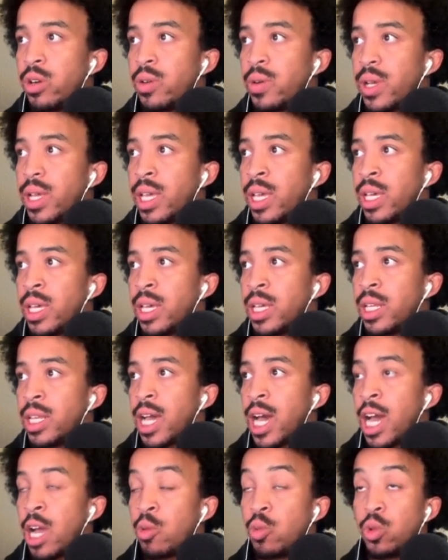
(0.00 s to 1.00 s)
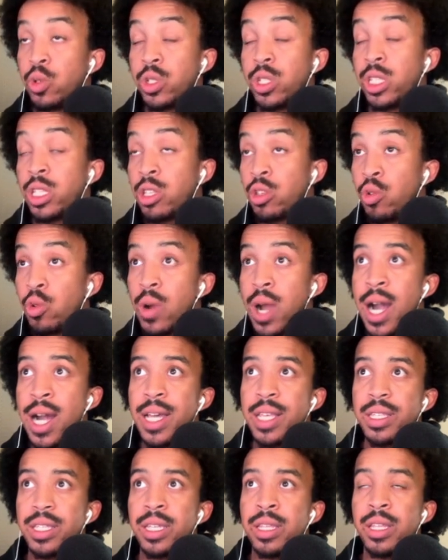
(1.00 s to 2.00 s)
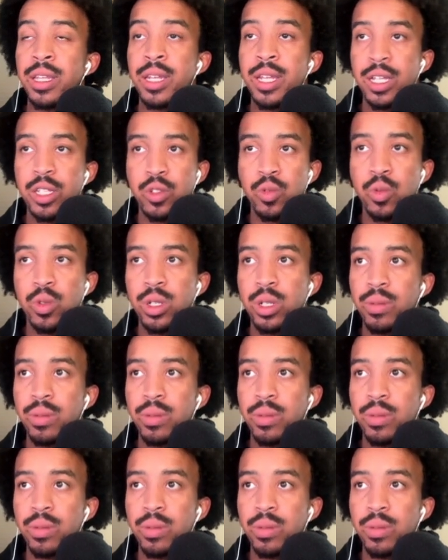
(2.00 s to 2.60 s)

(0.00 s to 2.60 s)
and I will see you guys in the next one.